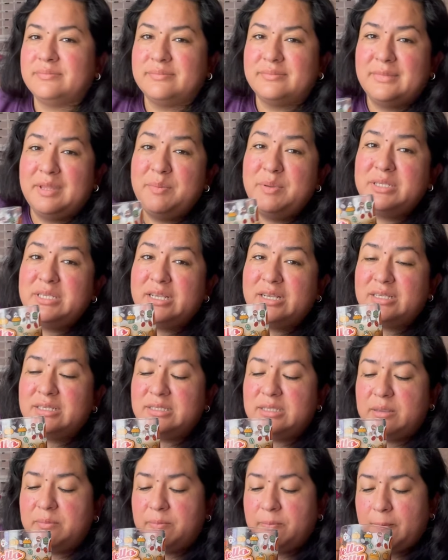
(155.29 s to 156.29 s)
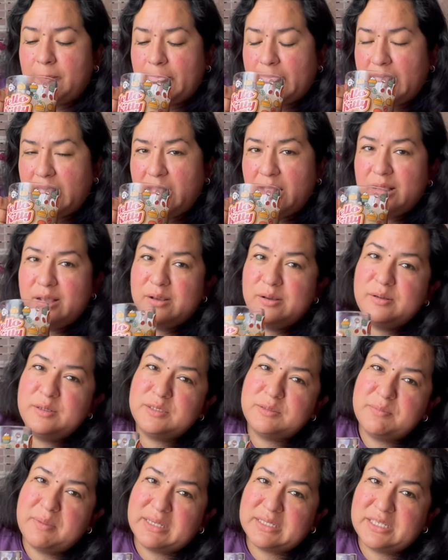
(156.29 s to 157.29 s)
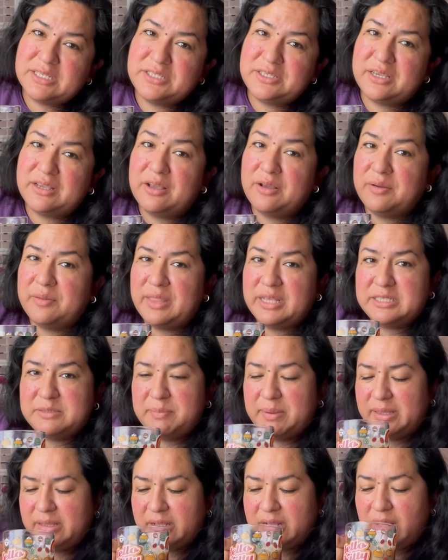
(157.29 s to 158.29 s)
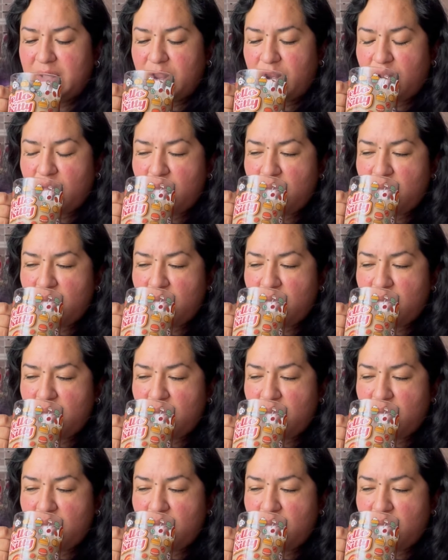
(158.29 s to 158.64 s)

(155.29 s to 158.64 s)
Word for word: let me take a sip. Who's messaging? Oh, that's Bellakin.